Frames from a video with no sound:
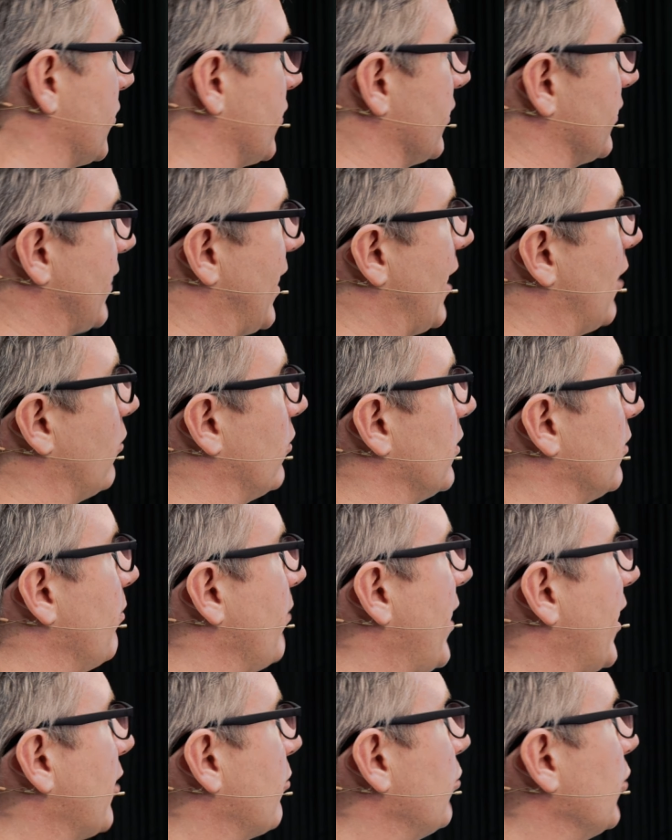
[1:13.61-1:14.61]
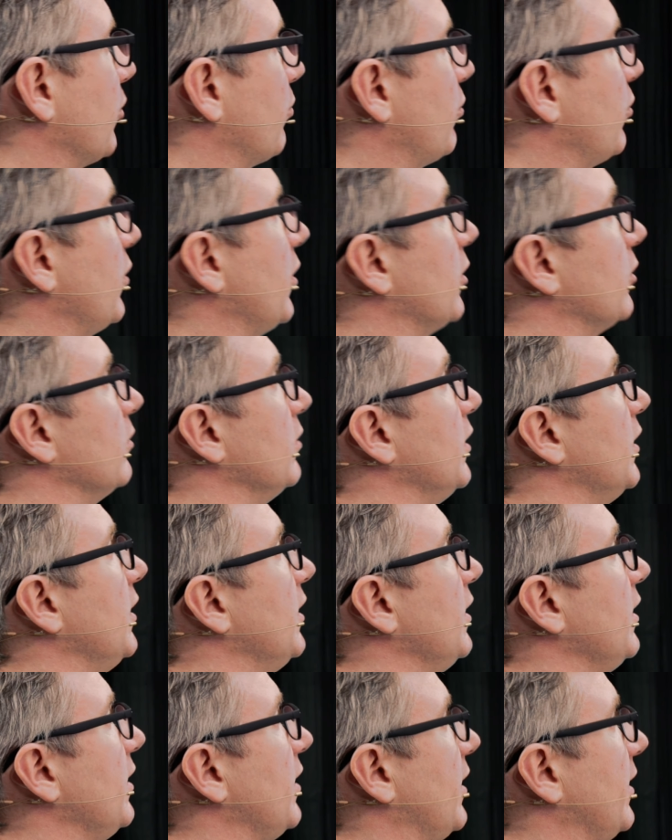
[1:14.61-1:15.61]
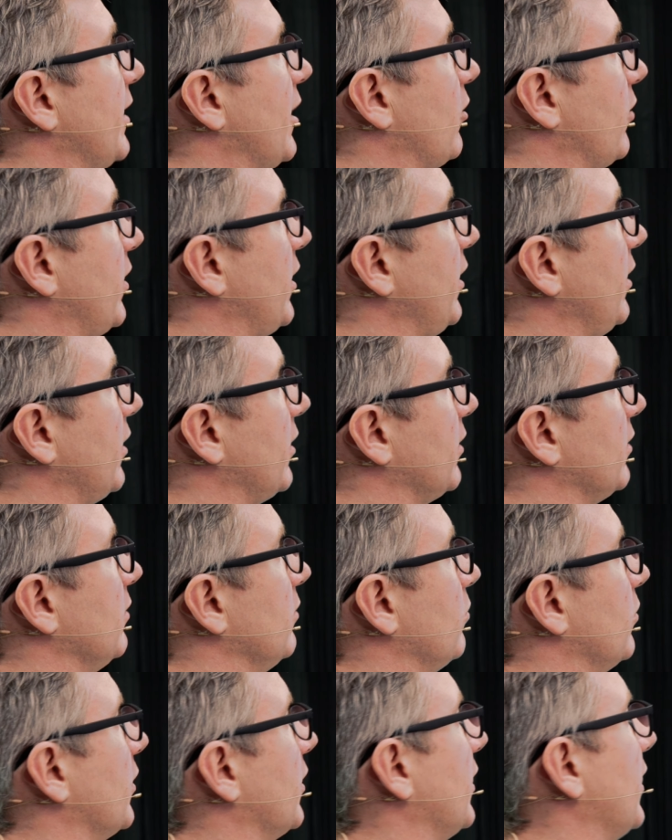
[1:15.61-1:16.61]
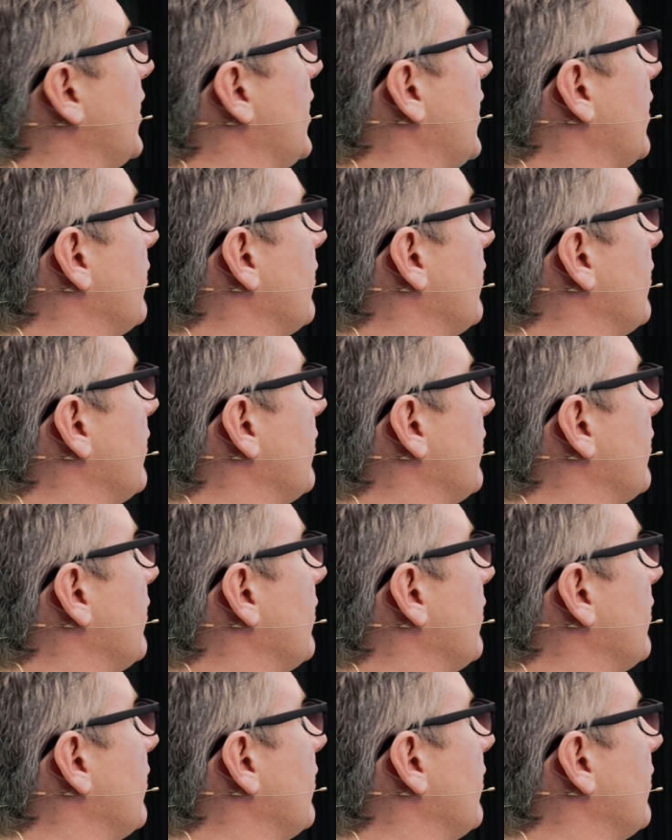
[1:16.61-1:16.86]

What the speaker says: which is our MacBook Pro. And now here, we're going to